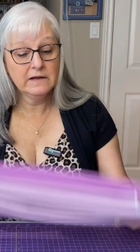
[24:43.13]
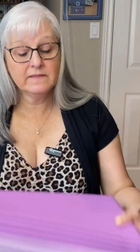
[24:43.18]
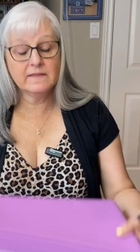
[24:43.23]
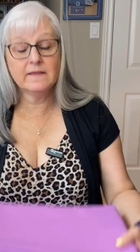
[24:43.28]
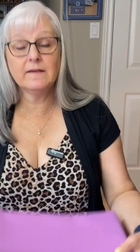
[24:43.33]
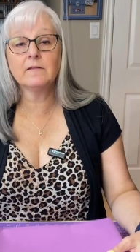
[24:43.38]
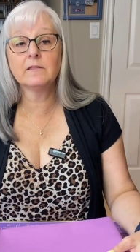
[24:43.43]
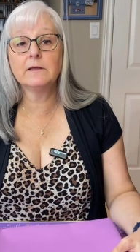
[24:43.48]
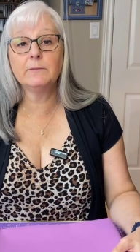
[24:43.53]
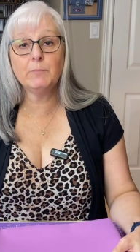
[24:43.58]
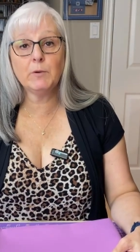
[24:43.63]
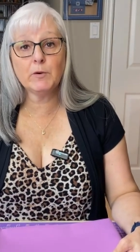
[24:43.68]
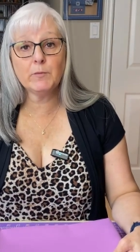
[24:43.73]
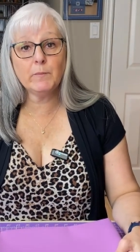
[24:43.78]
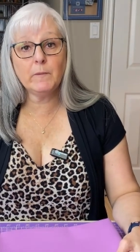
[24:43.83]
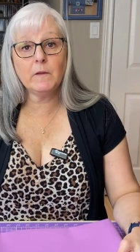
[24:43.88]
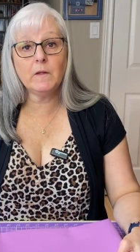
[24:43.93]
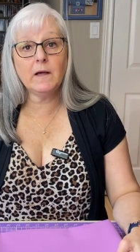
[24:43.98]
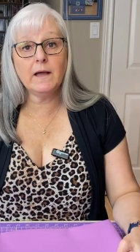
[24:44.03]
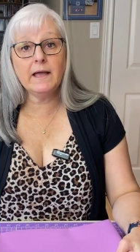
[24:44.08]
The only
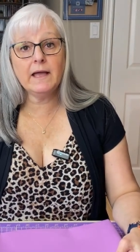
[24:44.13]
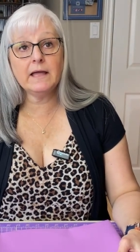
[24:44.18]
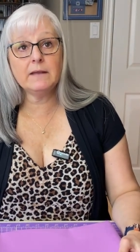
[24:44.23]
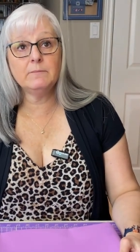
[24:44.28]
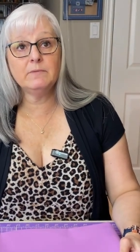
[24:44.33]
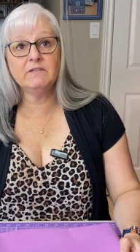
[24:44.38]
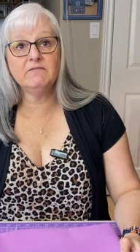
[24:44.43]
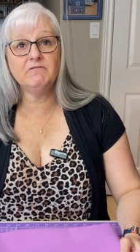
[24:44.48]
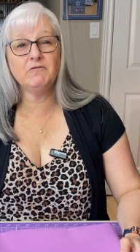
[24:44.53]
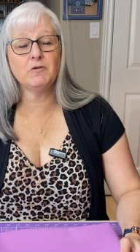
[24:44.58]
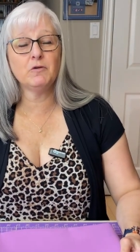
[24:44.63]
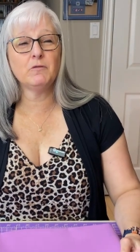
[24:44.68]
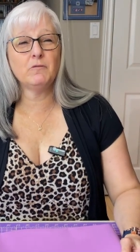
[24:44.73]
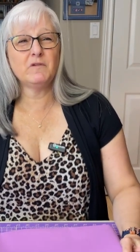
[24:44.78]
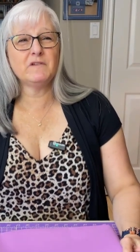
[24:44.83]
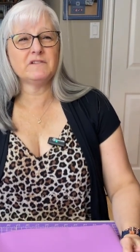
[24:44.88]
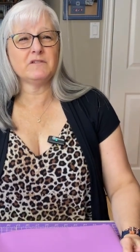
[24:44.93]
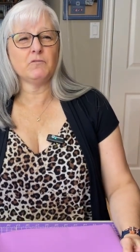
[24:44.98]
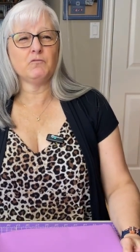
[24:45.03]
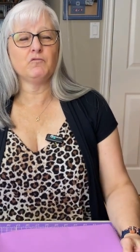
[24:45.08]
purple I had before
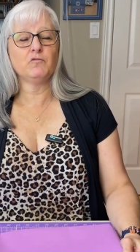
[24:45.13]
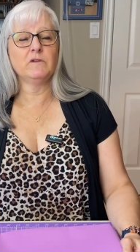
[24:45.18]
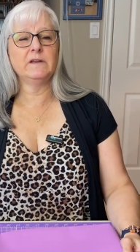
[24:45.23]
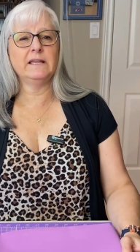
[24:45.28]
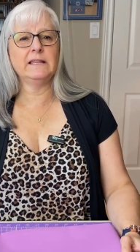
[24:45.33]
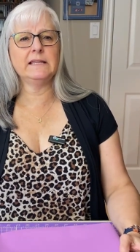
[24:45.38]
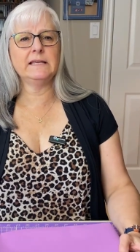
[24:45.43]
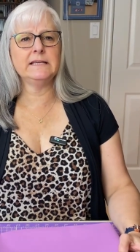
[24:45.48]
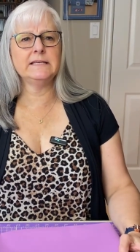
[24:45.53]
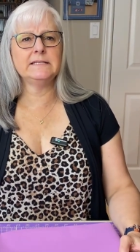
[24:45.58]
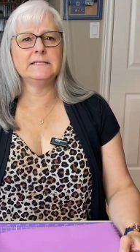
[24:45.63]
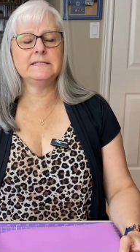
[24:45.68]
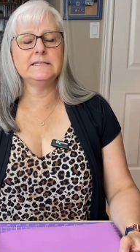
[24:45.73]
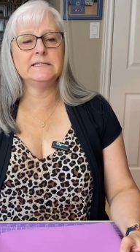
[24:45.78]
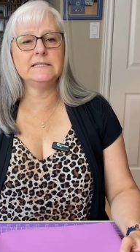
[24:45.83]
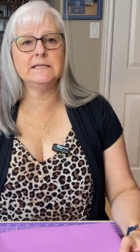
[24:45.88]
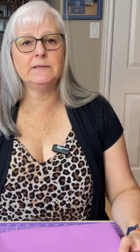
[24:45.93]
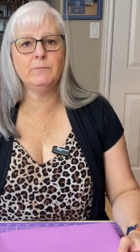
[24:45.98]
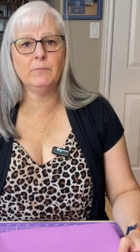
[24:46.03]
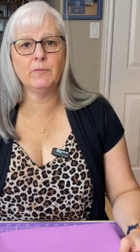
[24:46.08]
was a really
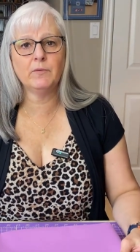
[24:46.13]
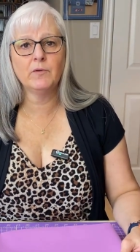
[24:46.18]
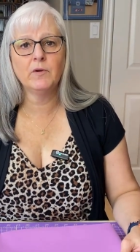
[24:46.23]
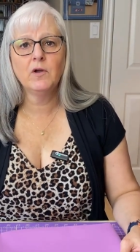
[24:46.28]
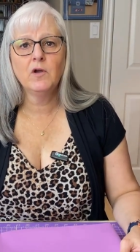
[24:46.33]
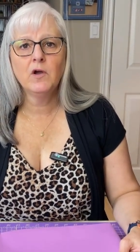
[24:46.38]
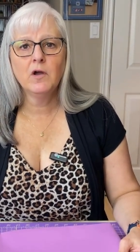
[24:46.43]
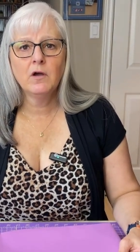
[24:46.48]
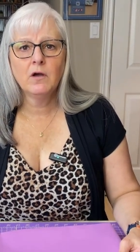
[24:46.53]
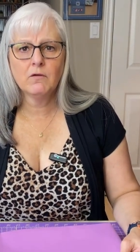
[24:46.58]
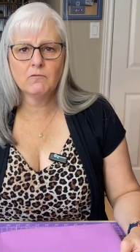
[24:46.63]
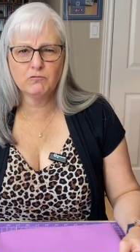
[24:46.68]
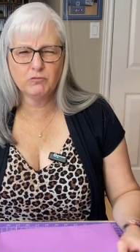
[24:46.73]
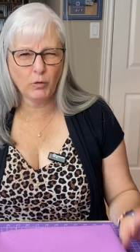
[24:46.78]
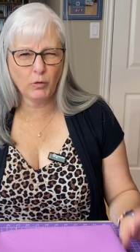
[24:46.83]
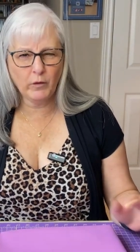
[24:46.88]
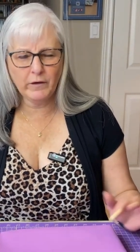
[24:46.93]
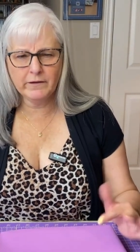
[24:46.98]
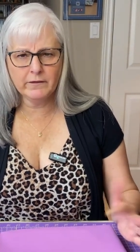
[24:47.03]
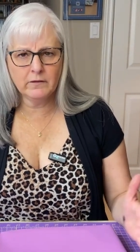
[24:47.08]
deep
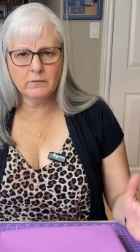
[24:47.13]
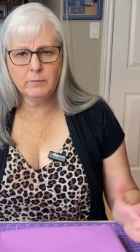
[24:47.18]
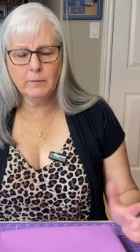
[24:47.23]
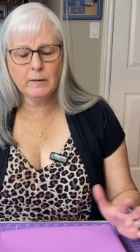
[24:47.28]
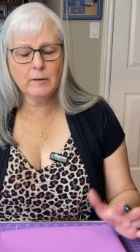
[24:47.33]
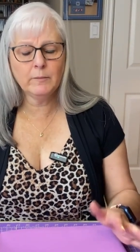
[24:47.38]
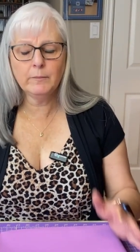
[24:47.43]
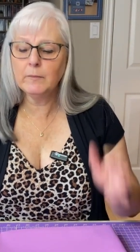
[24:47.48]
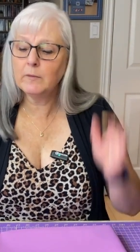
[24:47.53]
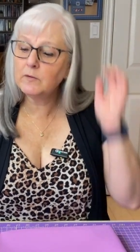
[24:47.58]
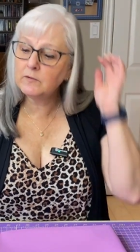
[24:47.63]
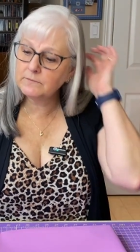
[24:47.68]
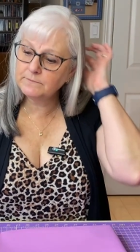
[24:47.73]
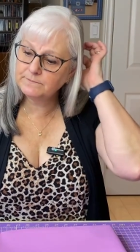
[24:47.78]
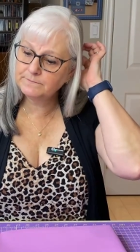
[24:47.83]
royal purple.